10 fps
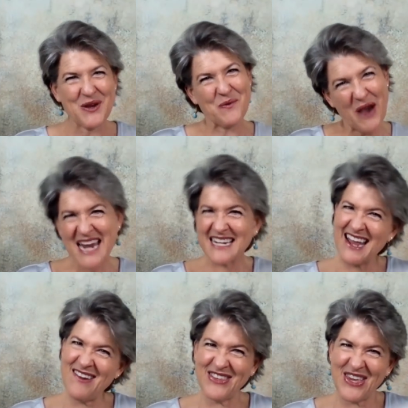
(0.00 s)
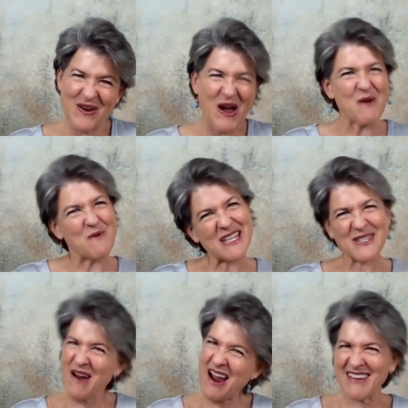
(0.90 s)
Why don't you?
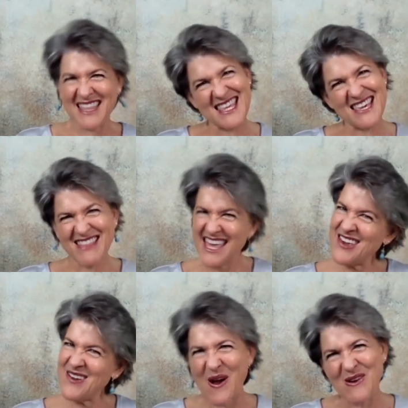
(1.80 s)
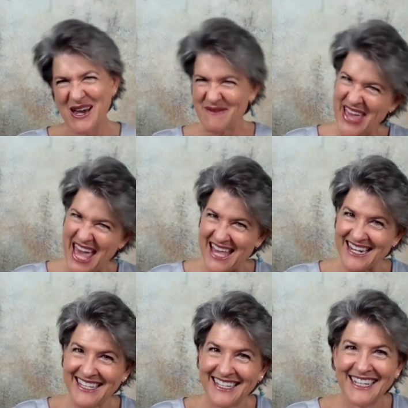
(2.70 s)
What's wrong with you that you won't commit?